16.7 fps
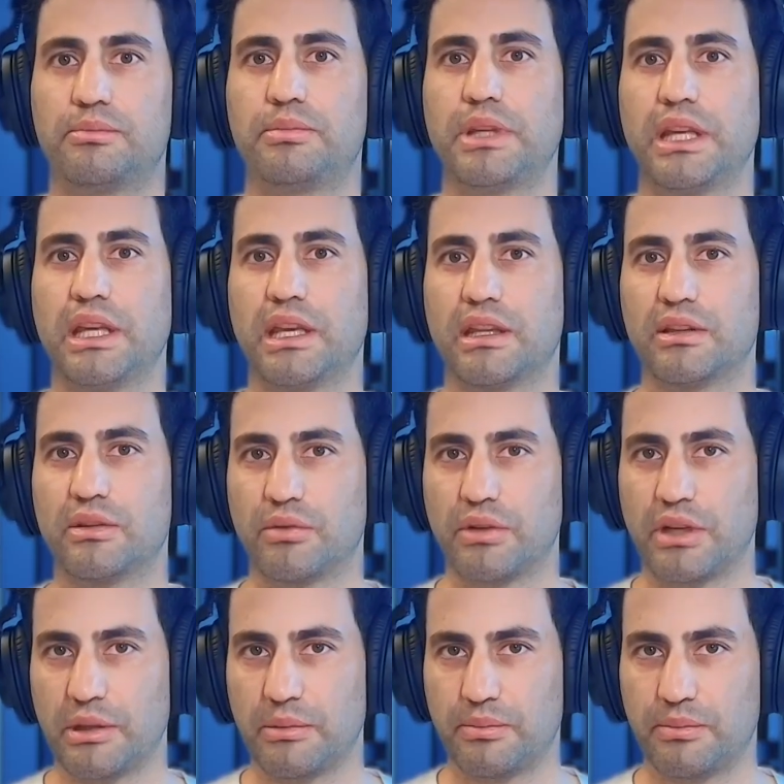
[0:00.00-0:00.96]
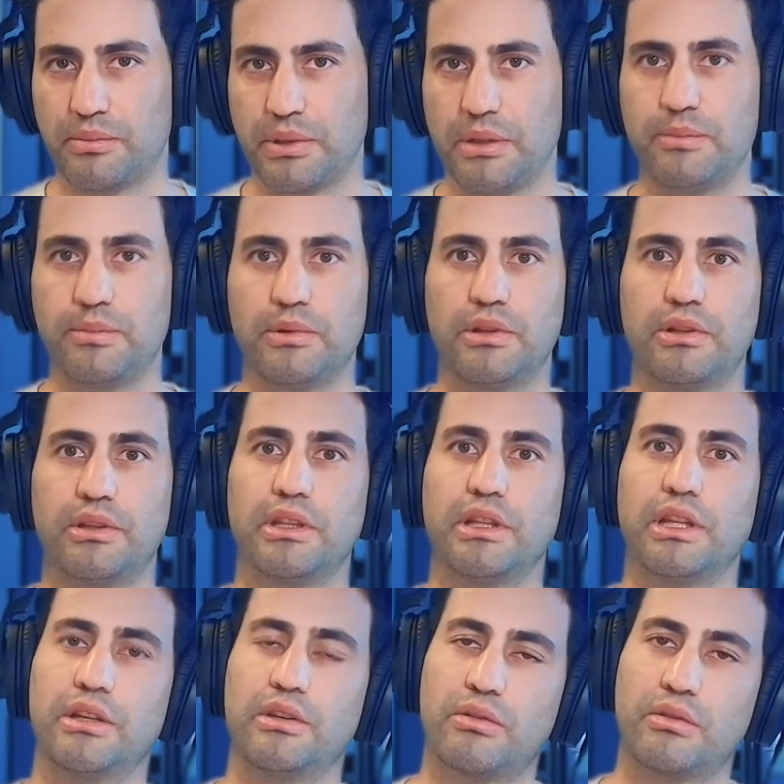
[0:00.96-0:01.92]
being in the right people. And
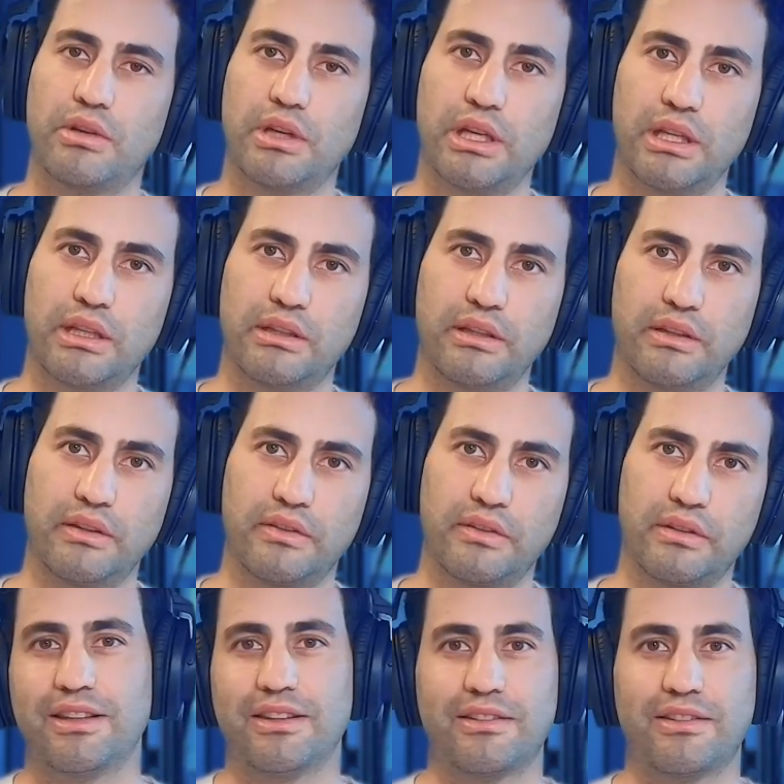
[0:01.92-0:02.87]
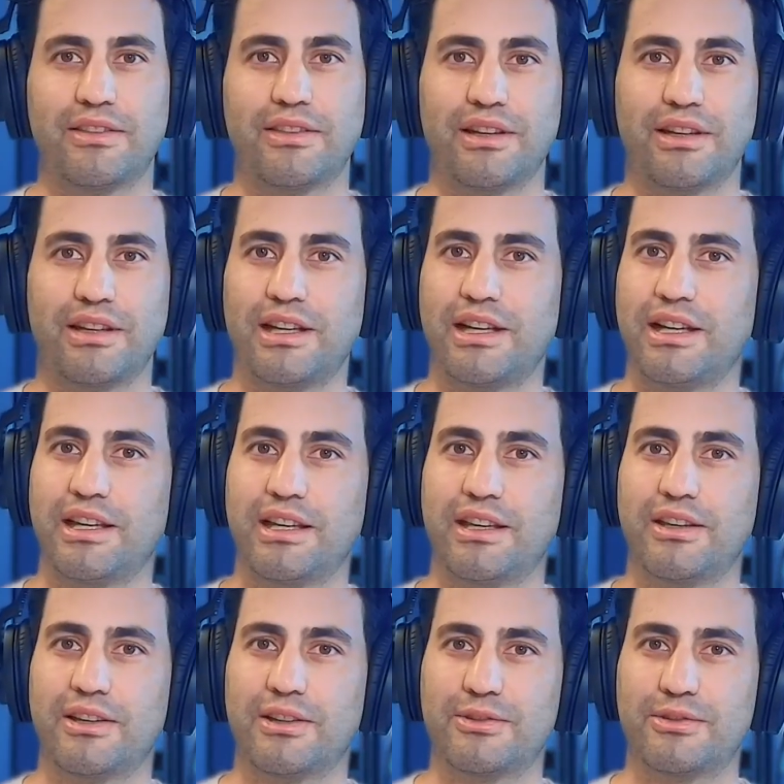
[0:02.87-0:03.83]
then you created this, is the
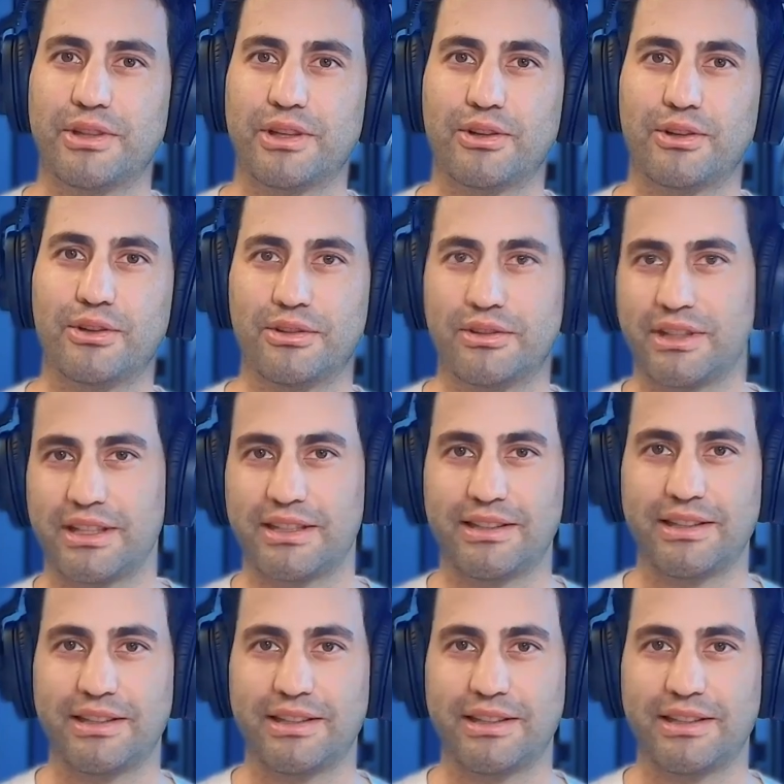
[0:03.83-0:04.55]
high country girls like